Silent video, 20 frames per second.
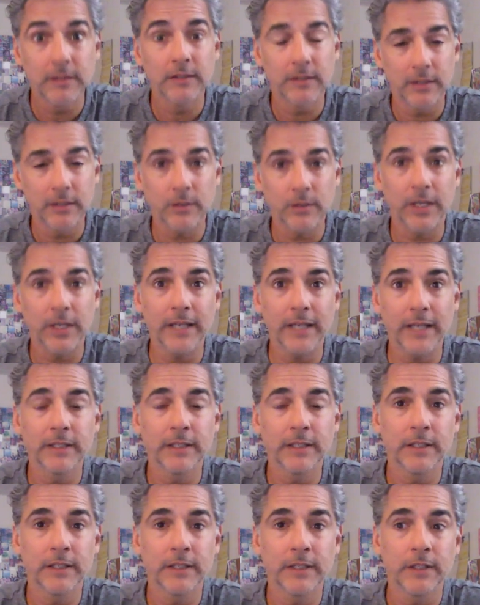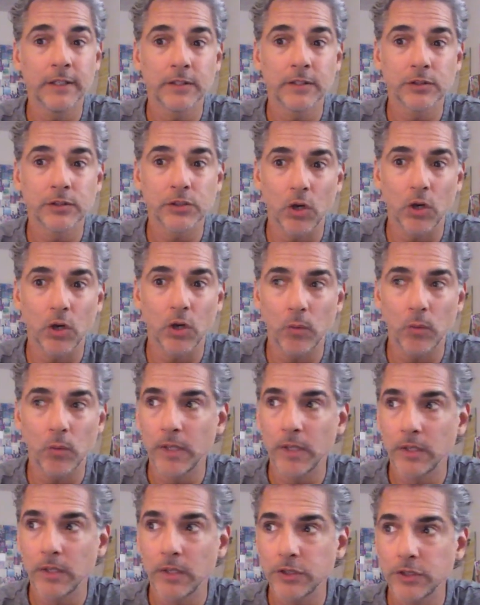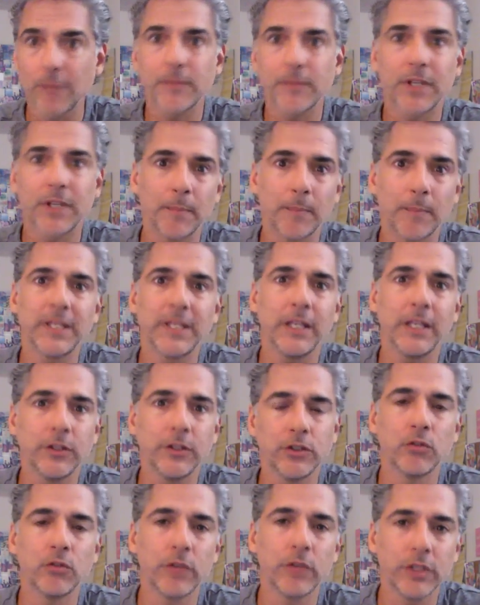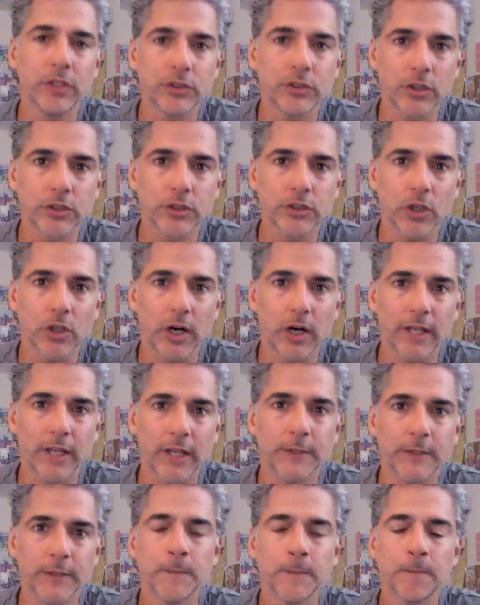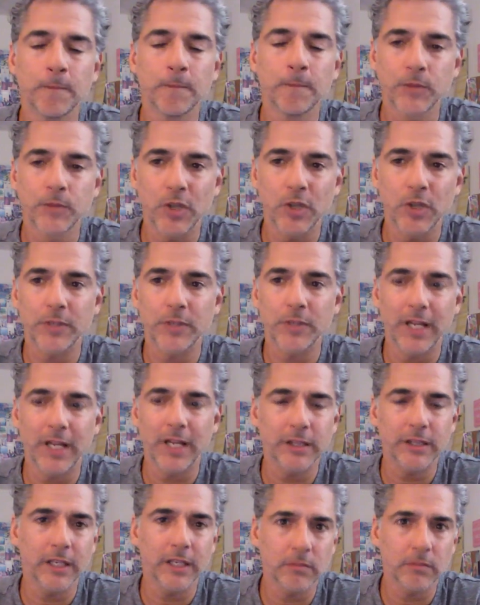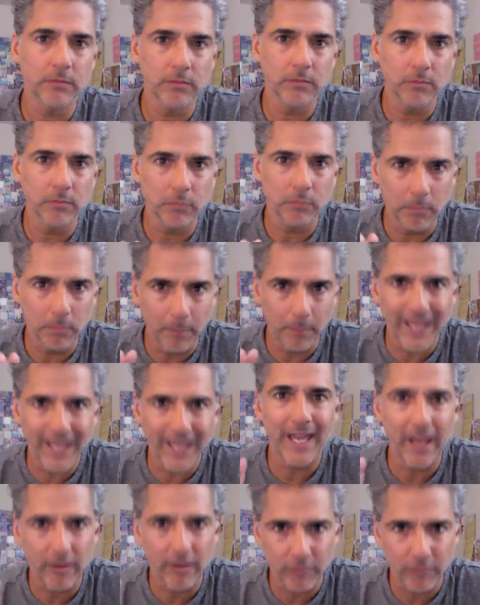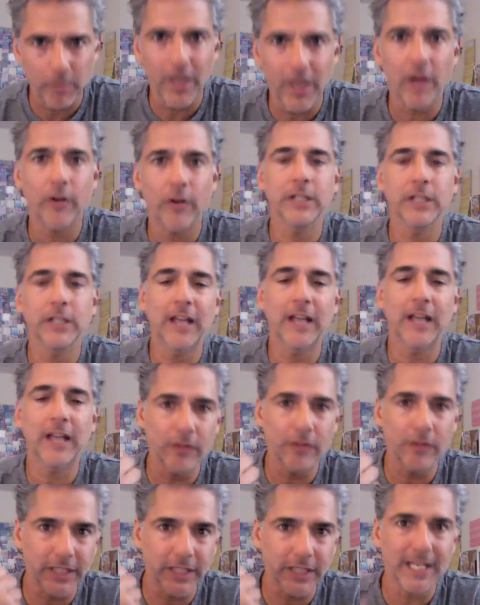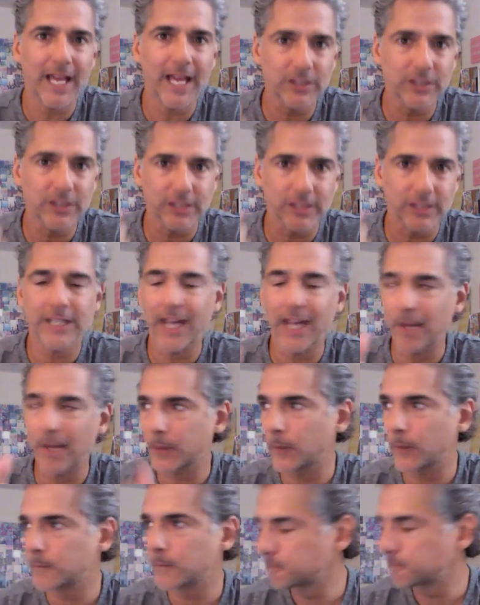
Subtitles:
Okay. So something I'm beginning to do research on, something I think may have merit now that they can access capital.